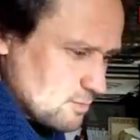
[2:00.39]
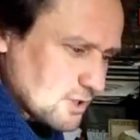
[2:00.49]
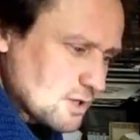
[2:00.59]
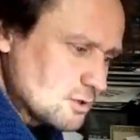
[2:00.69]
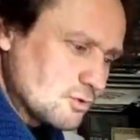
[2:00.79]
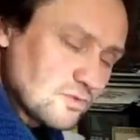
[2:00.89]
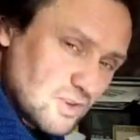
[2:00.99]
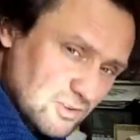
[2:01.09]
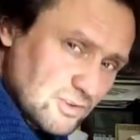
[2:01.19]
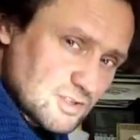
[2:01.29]
but I don't
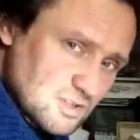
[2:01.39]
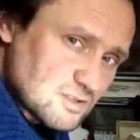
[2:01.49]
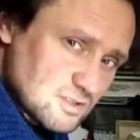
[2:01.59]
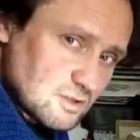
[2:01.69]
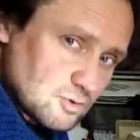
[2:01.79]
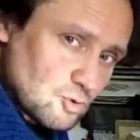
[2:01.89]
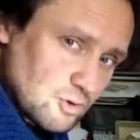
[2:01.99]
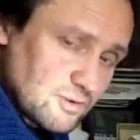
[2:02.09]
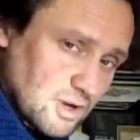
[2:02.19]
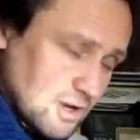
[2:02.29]
feel this is
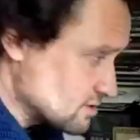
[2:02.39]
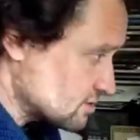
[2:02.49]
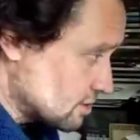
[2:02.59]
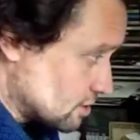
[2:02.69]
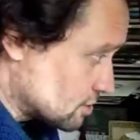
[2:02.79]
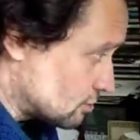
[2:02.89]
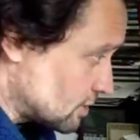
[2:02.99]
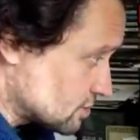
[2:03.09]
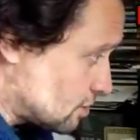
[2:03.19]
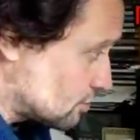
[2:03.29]
truly the case. So
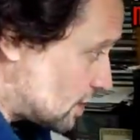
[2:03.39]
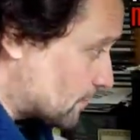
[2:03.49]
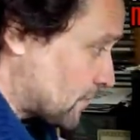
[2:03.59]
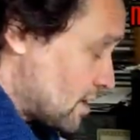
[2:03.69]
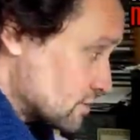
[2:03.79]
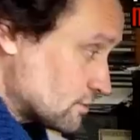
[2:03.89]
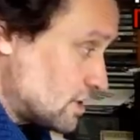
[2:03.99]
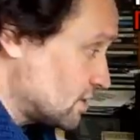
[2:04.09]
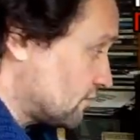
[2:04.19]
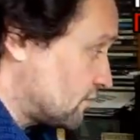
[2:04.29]
let's go now. So
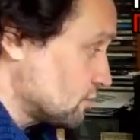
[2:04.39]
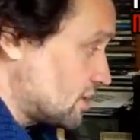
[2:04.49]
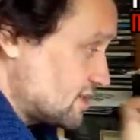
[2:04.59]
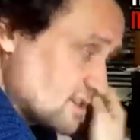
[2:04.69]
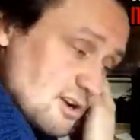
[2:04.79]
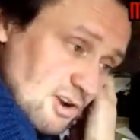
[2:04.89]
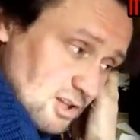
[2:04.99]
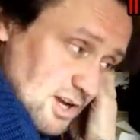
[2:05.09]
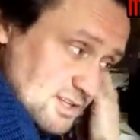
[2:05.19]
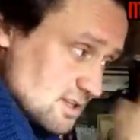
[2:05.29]
then in few days I
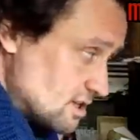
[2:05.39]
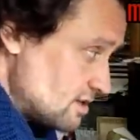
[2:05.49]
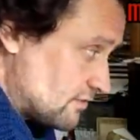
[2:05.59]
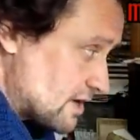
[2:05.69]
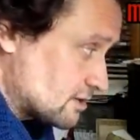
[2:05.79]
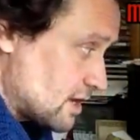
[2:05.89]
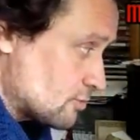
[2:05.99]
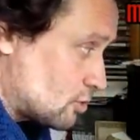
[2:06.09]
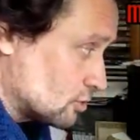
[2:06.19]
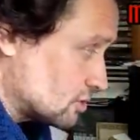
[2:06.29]
realized that if I
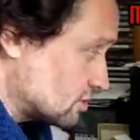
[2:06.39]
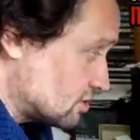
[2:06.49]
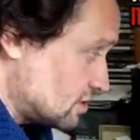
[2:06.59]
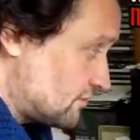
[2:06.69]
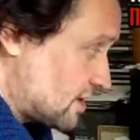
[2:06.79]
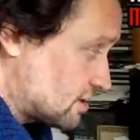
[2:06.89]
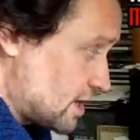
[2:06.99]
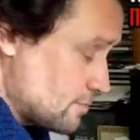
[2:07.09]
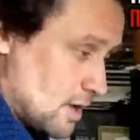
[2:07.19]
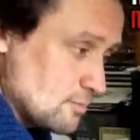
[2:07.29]
claim content, if I
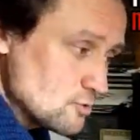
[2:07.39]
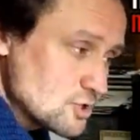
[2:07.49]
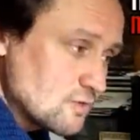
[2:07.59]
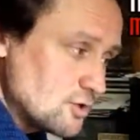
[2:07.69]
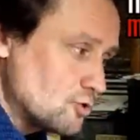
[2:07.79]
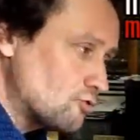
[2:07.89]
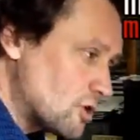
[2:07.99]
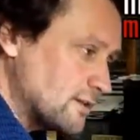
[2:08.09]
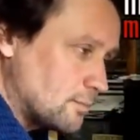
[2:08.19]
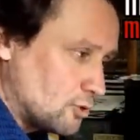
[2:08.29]
claim my music video
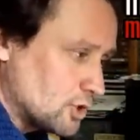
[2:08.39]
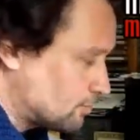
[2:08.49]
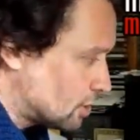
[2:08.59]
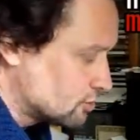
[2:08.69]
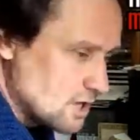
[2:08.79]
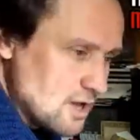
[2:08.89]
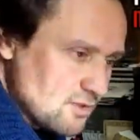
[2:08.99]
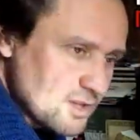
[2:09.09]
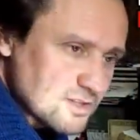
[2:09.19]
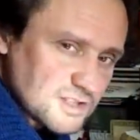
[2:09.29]
right upon upload,
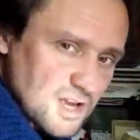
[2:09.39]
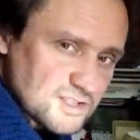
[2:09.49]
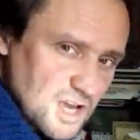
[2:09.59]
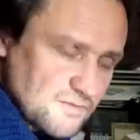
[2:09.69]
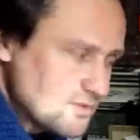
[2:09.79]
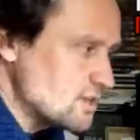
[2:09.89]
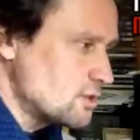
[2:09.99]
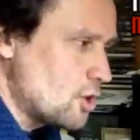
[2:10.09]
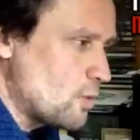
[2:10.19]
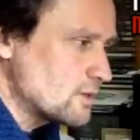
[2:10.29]
then it stays safe,
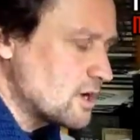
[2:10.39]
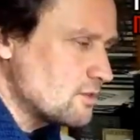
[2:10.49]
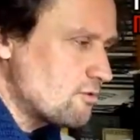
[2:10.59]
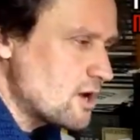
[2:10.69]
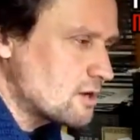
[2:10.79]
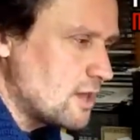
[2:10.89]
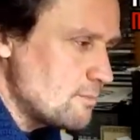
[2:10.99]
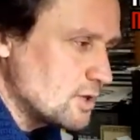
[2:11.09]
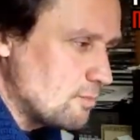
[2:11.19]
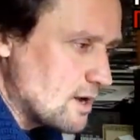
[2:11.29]
then no one can
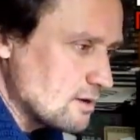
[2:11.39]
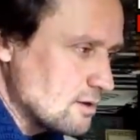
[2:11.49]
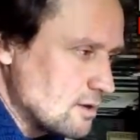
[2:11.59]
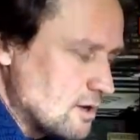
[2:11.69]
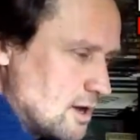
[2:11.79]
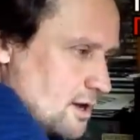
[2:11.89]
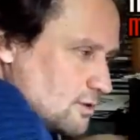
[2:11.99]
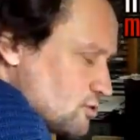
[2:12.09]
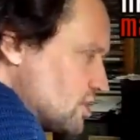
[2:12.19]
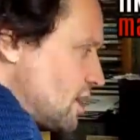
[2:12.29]
reclaim it back. And
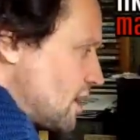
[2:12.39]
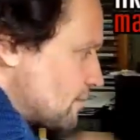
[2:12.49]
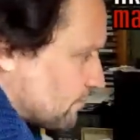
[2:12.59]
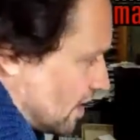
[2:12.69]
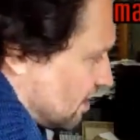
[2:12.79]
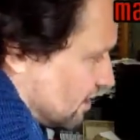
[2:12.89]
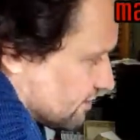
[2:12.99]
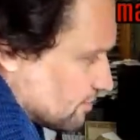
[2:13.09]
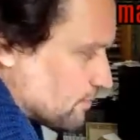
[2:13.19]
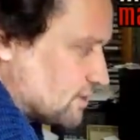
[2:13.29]
you see, I'm at
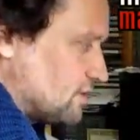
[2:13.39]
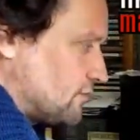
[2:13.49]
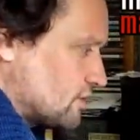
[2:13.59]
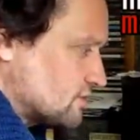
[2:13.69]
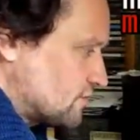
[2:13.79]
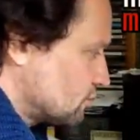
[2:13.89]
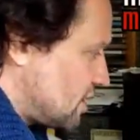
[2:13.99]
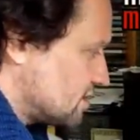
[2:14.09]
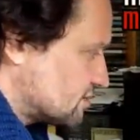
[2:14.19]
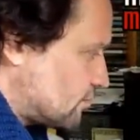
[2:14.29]
the first few
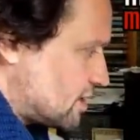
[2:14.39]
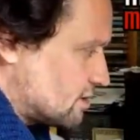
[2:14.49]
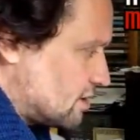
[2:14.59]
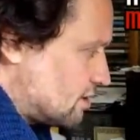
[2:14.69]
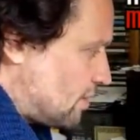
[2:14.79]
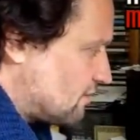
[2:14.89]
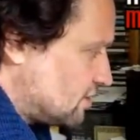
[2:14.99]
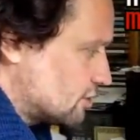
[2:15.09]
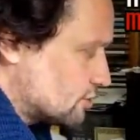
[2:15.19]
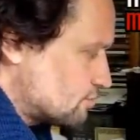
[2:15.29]
days when my
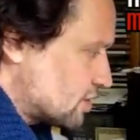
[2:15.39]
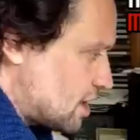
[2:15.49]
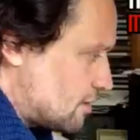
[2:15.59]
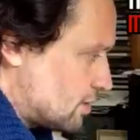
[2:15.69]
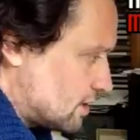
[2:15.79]
videos become